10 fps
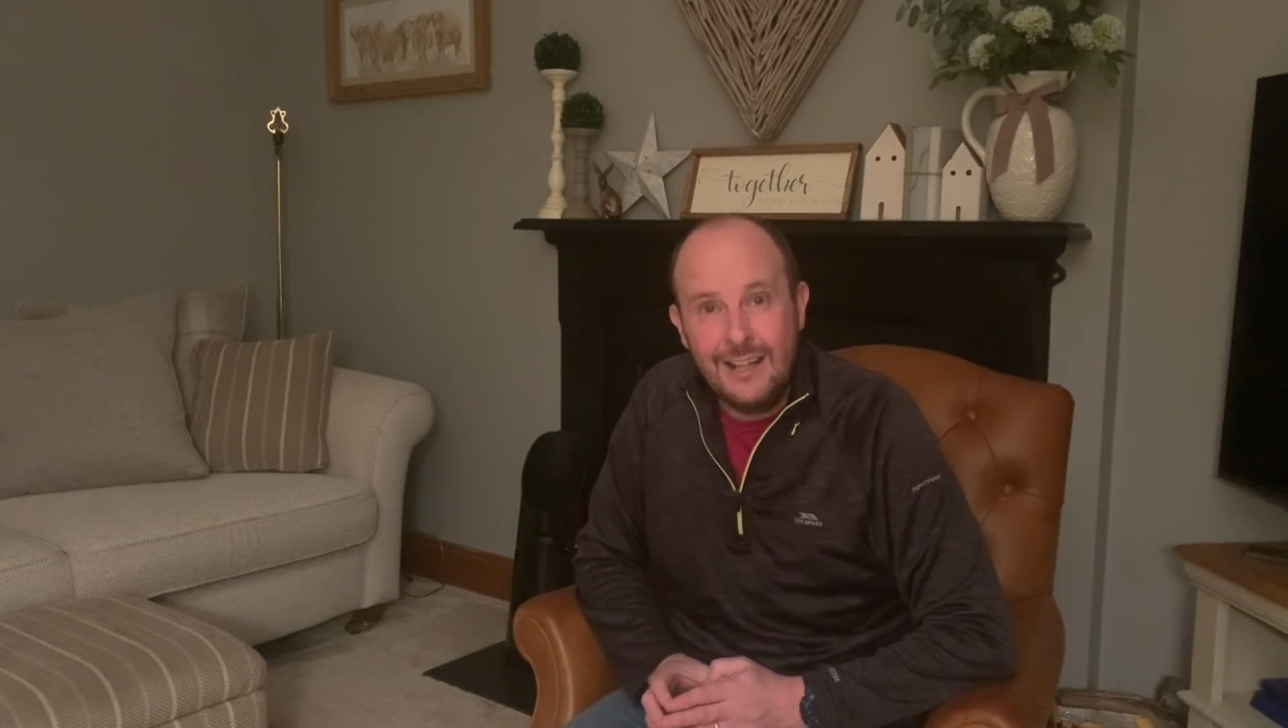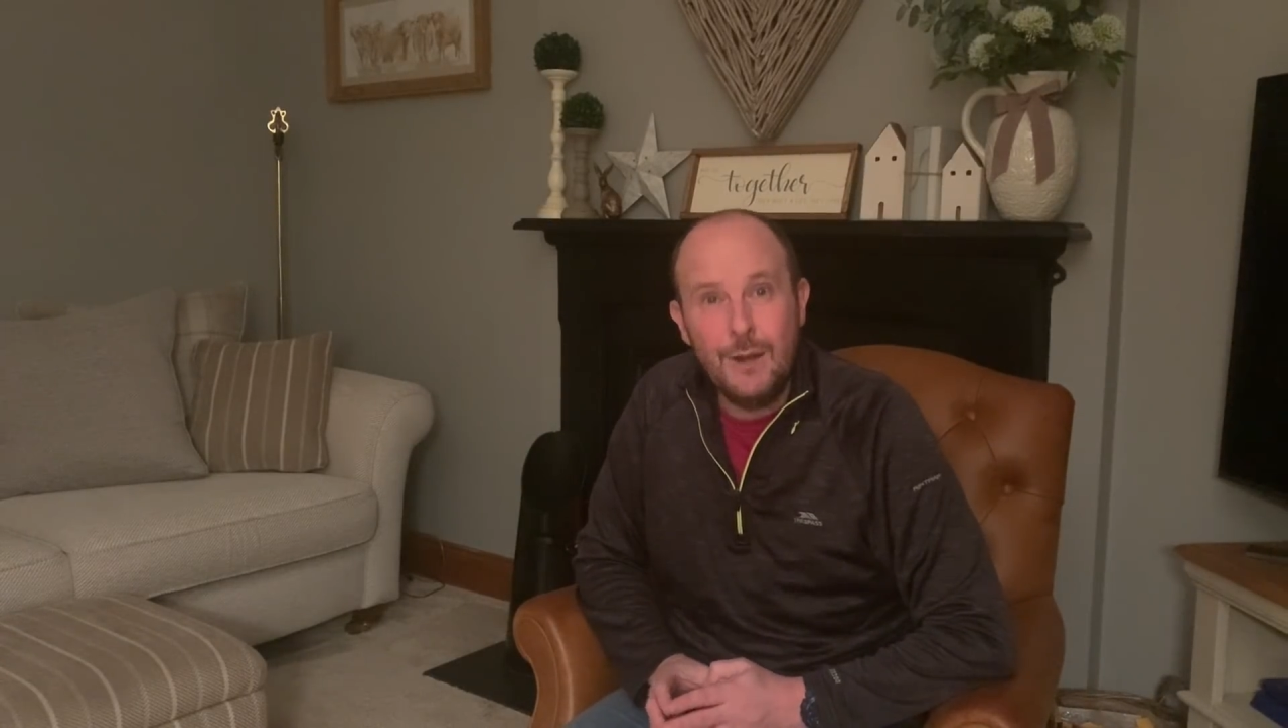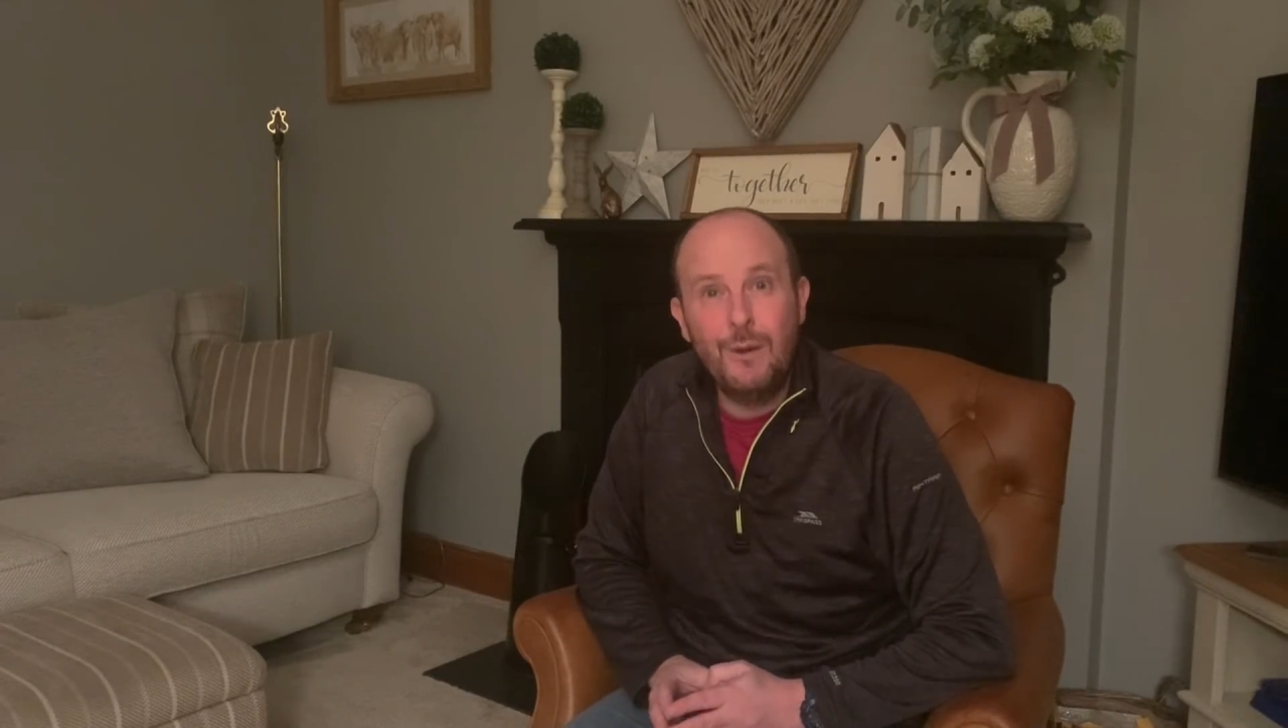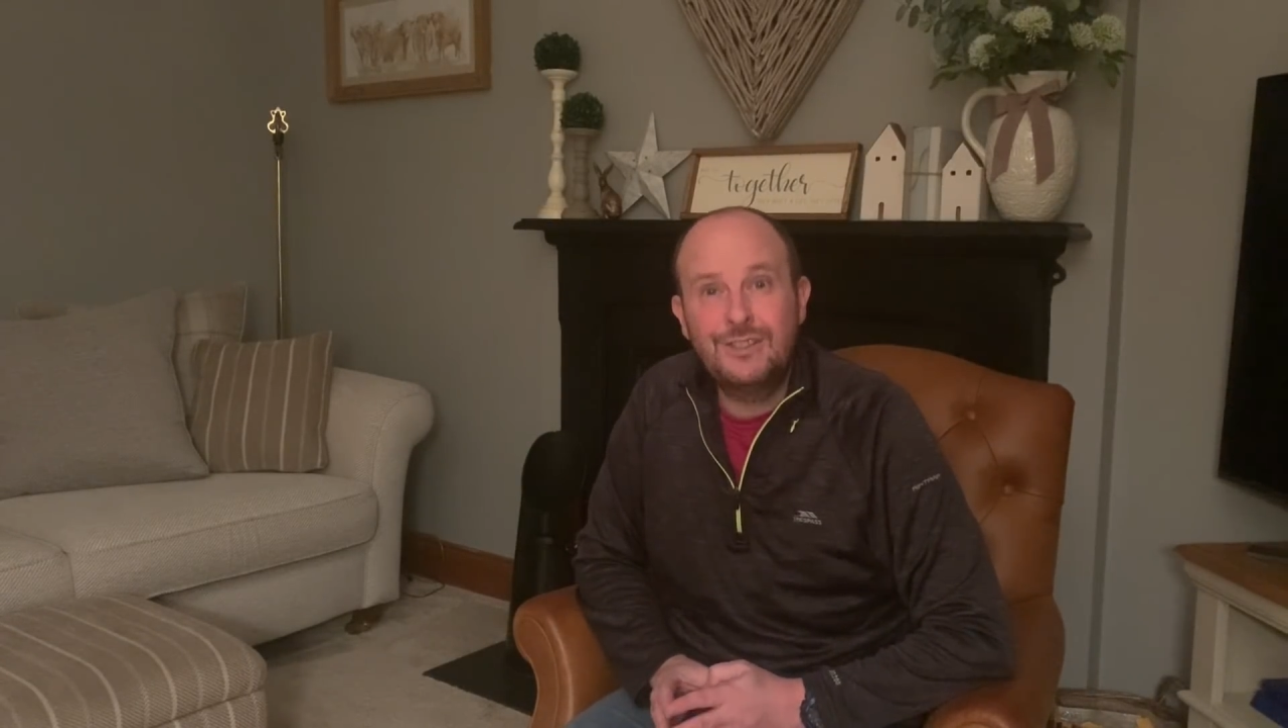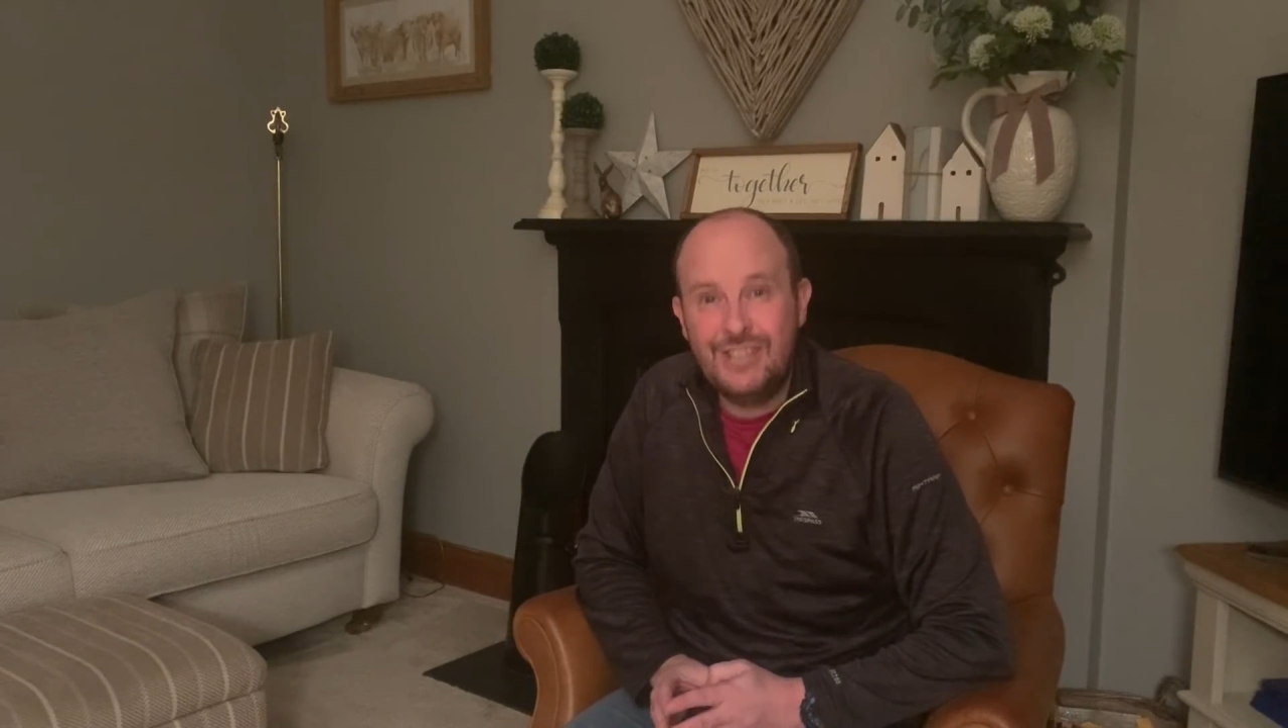you
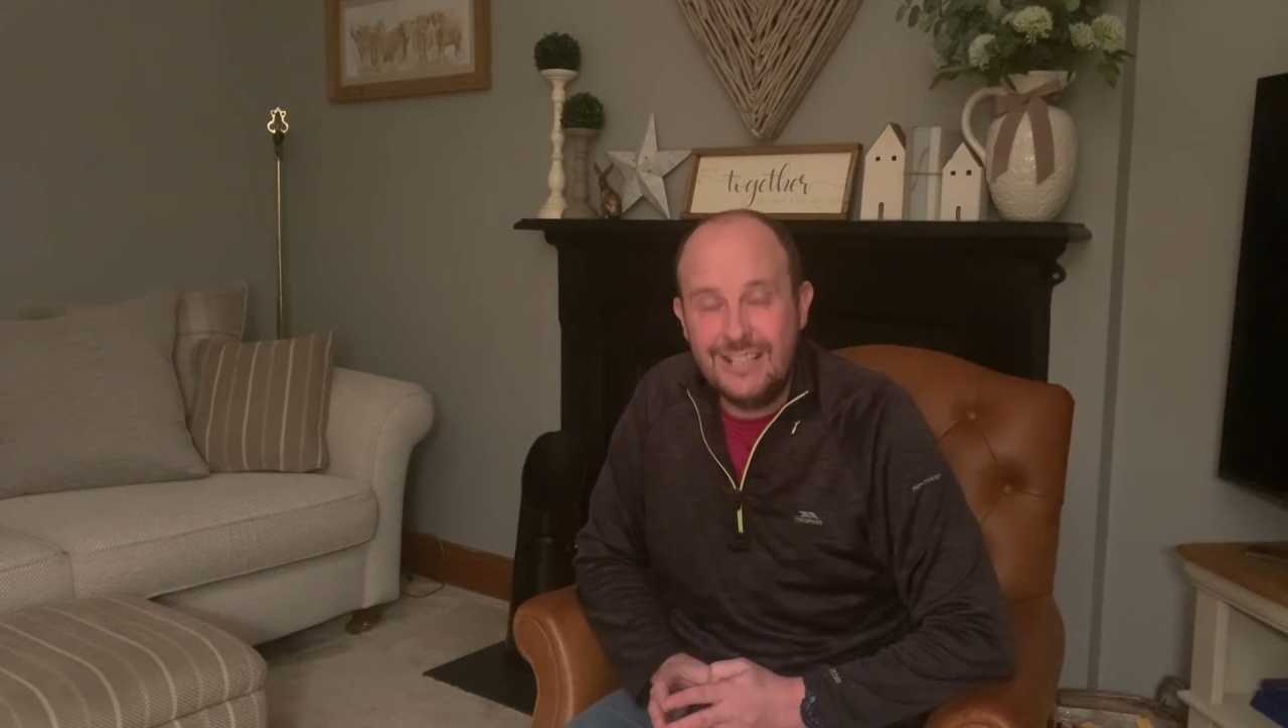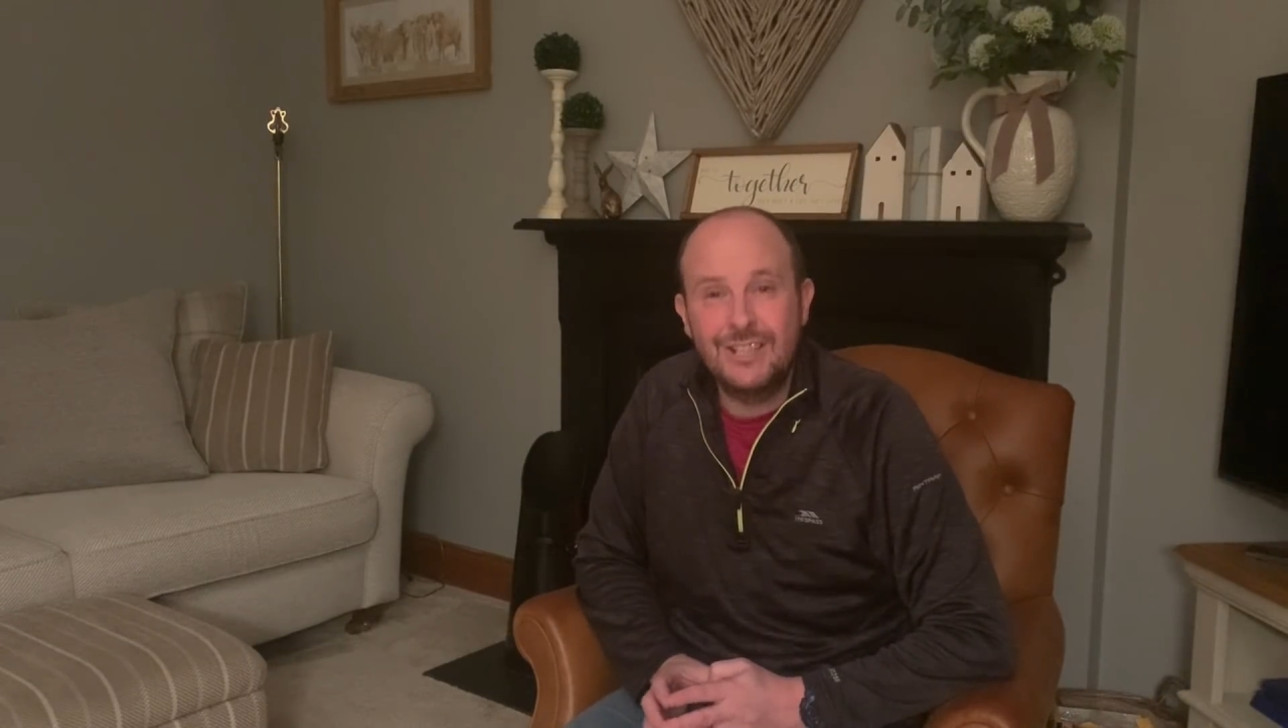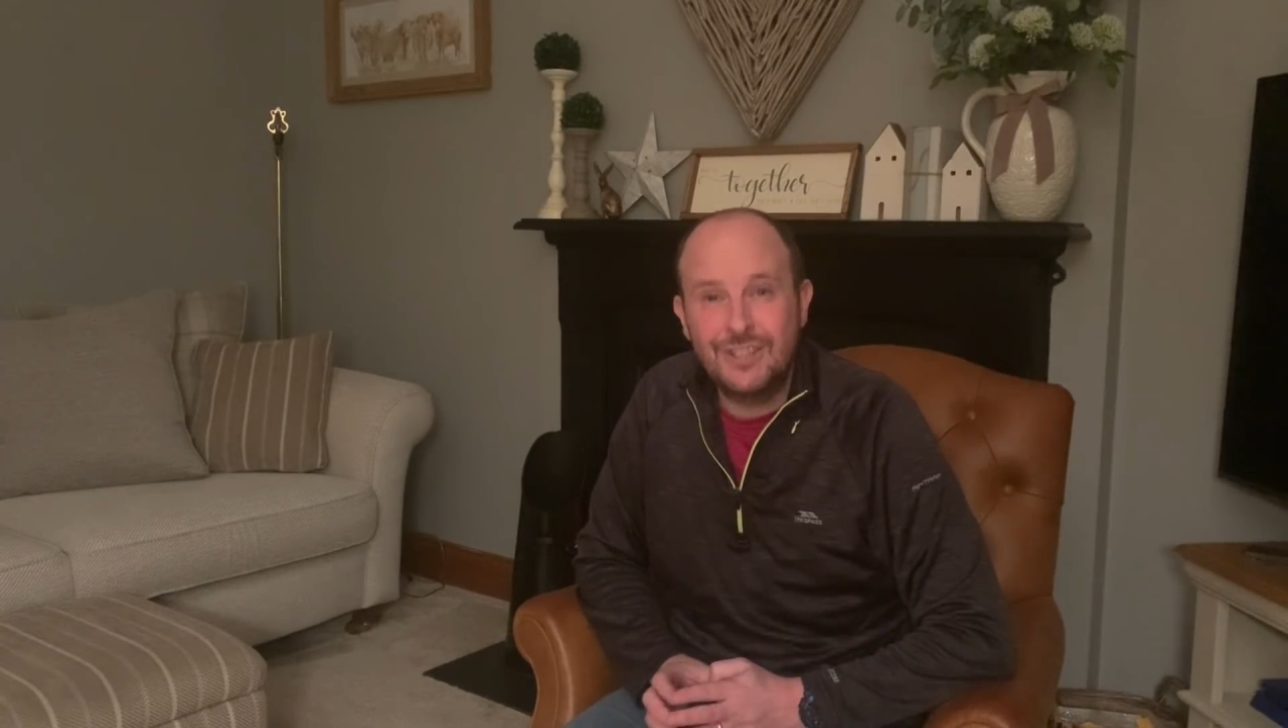what Jesus